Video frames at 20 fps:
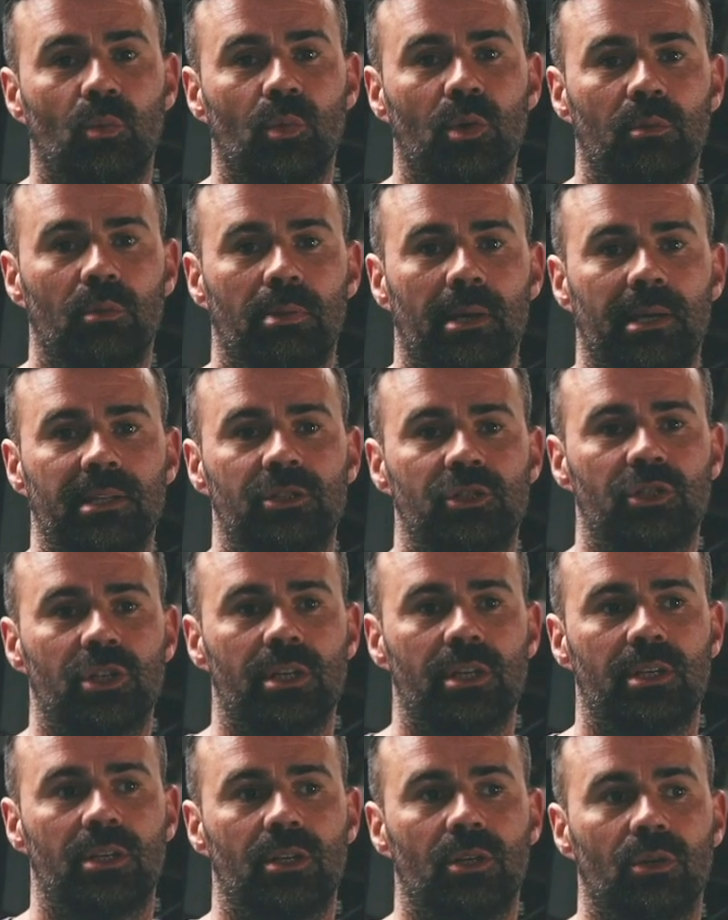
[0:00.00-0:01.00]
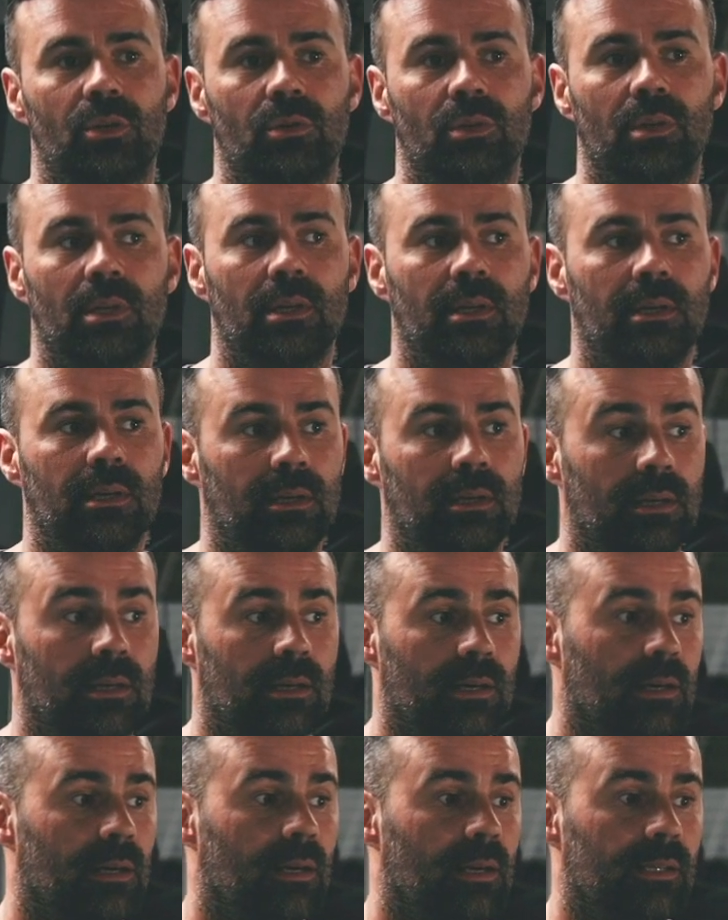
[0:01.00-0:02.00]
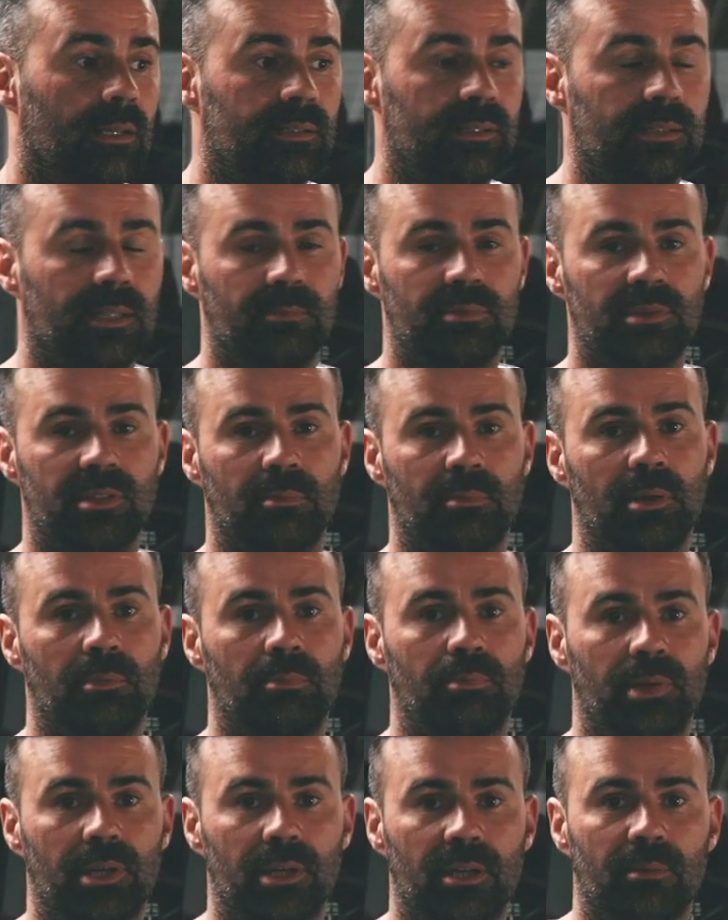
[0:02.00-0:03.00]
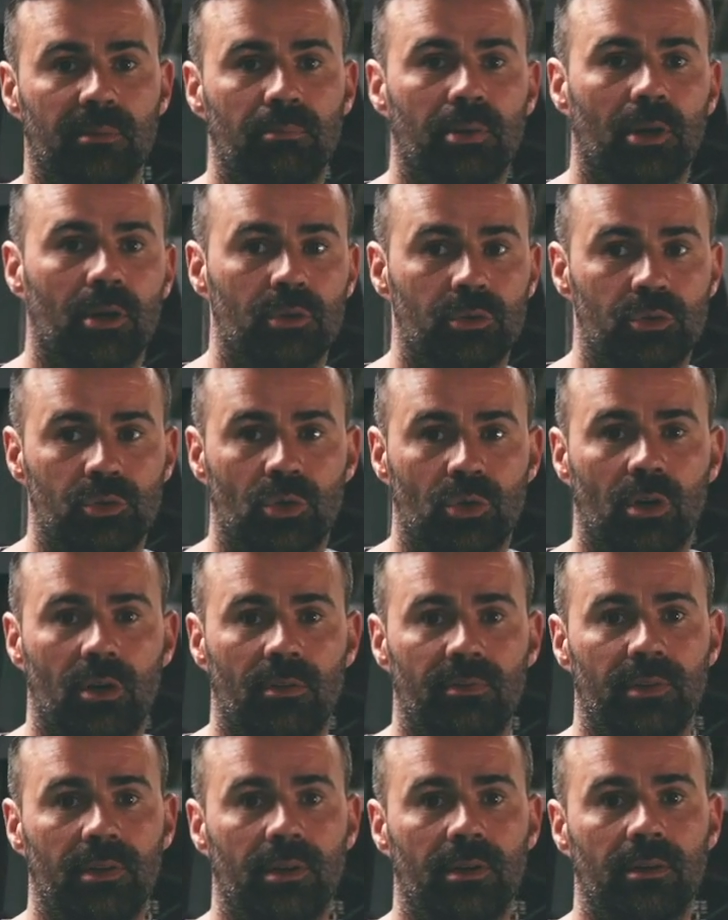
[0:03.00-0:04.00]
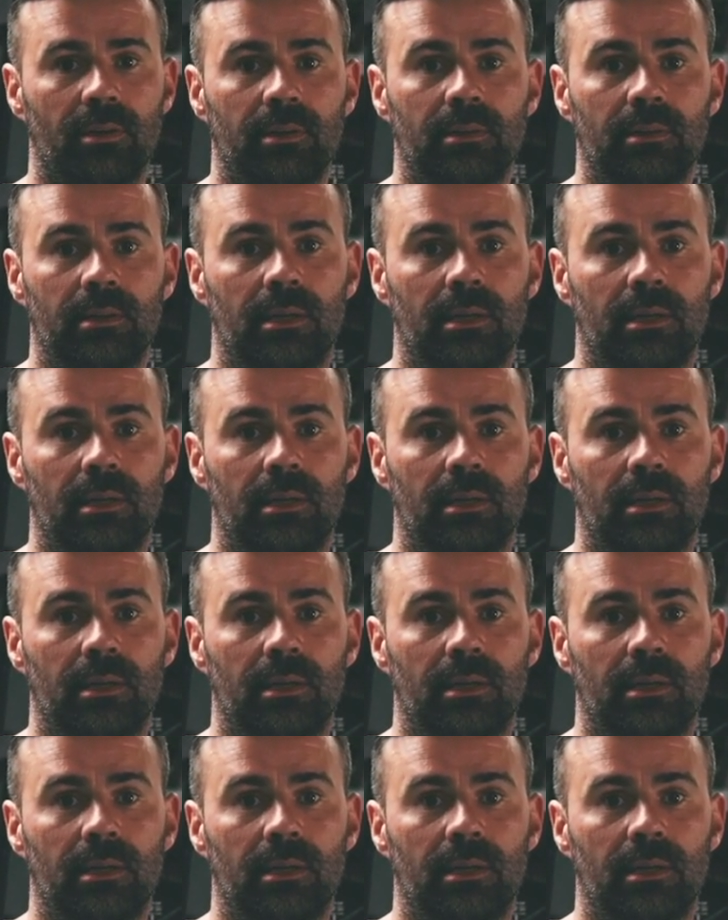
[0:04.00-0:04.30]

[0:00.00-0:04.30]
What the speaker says: wheelbase GQ. He seems to be a pretty composed driver,